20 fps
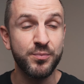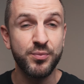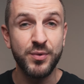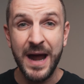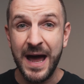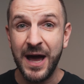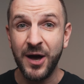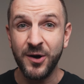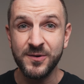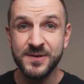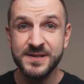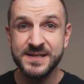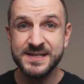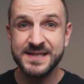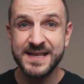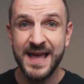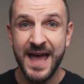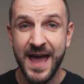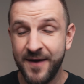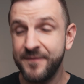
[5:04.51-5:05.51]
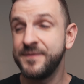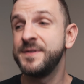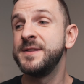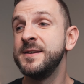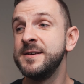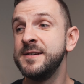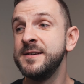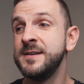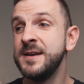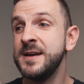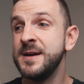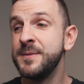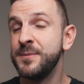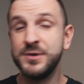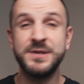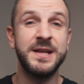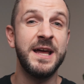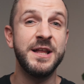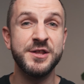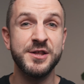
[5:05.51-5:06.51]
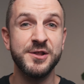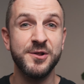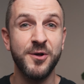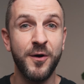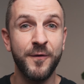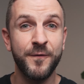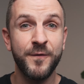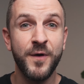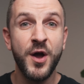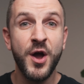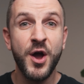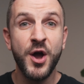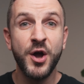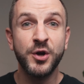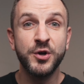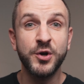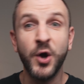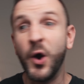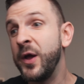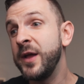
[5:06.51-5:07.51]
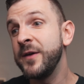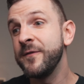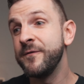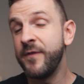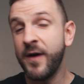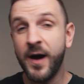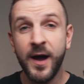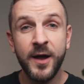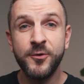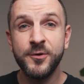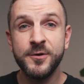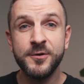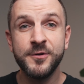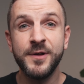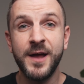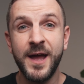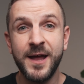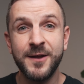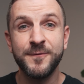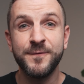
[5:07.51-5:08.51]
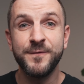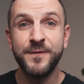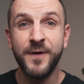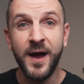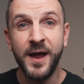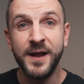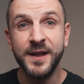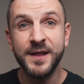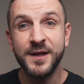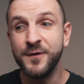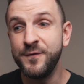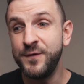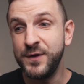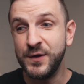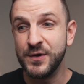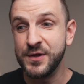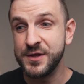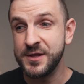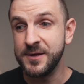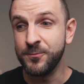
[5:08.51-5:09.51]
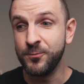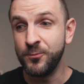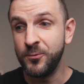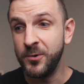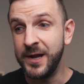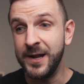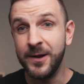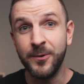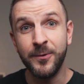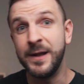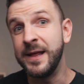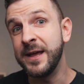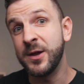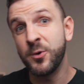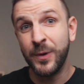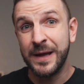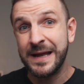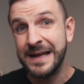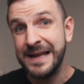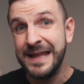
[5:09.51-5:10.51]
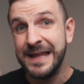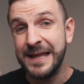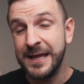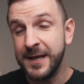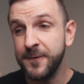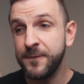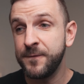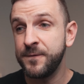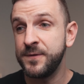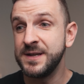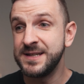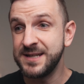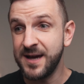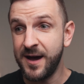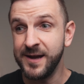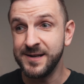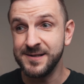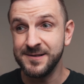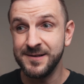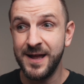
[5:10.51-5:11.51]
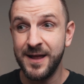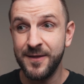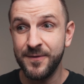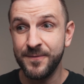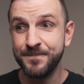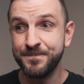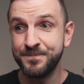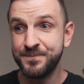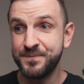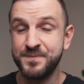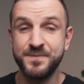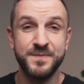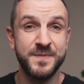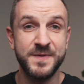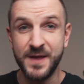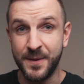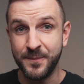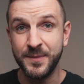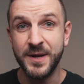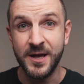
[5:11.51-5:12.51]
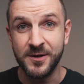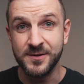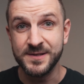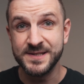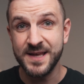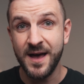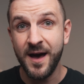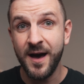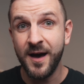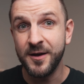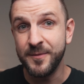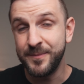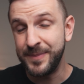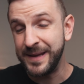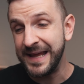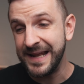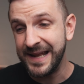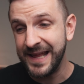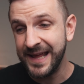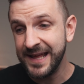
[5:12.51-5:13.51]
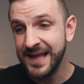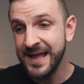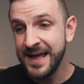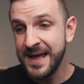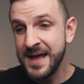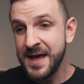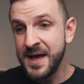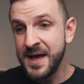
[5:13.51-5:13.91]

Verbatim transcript: browse have the potential of going viral and finding a viewership really, really quickly if the title and thumbnails are appealing,